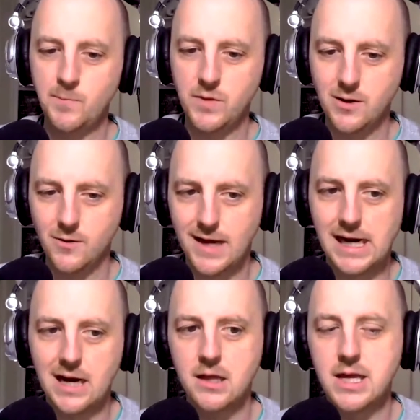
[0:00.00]
that
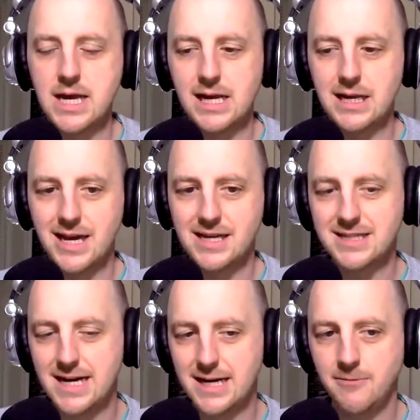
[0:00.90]
kind of thing, and
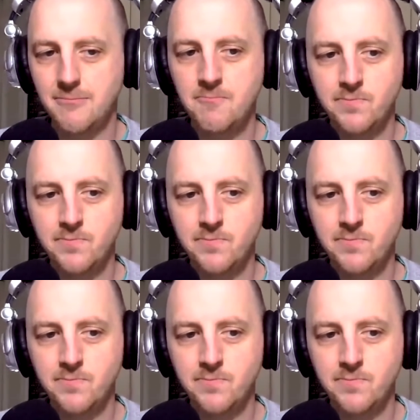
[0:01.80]
less on